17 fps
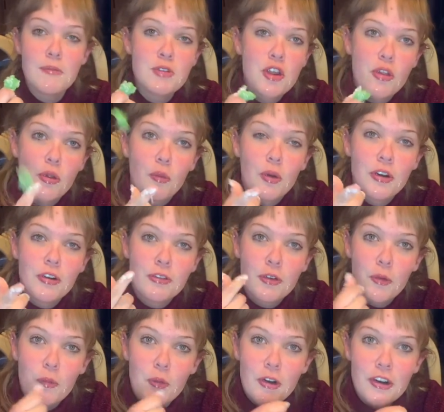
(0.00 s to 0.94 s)
to the wonderful
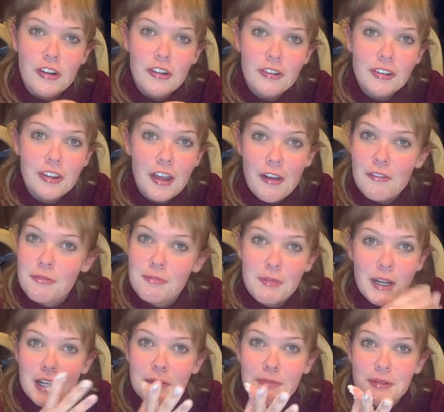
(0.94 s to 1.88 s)
world of
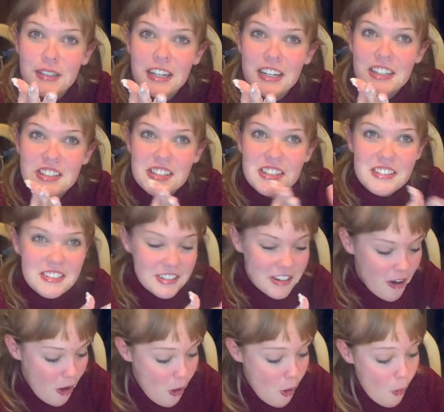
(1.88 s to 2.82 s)
Bucket Productions,
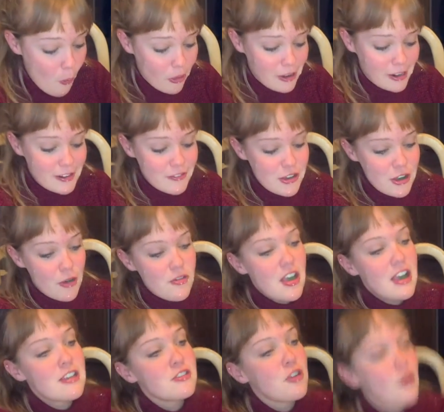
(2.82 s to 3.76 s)
where even though
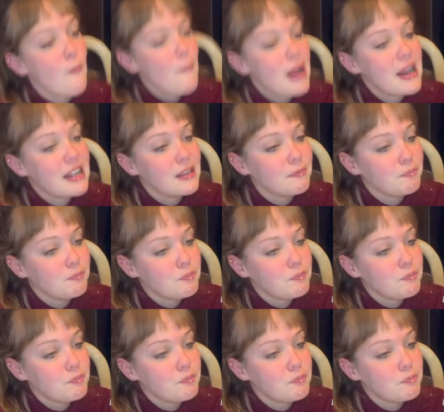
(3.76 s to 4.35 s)
things don't make